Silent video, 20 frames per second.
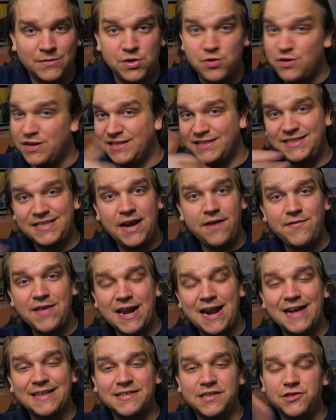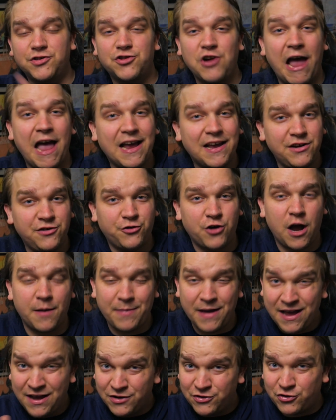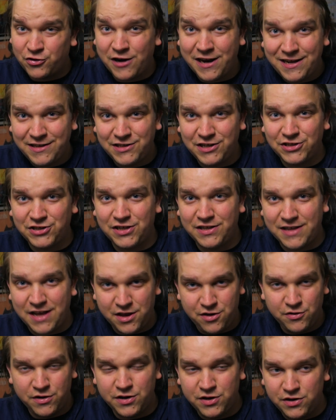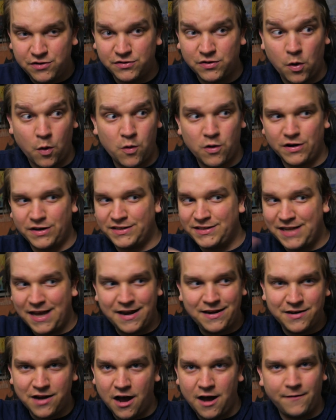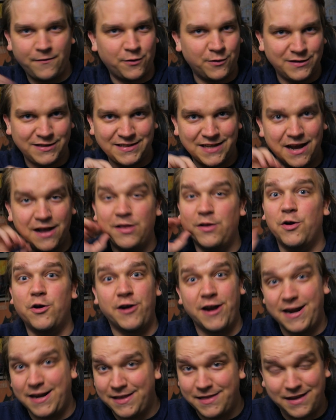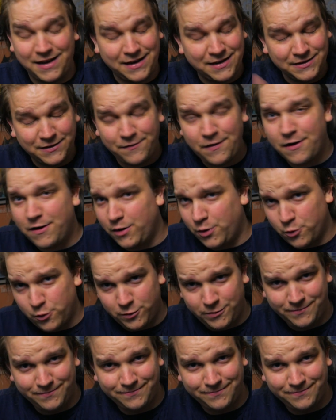you can save that as a drag and drop transition that you can use or send off or sell or anything. It's very cool.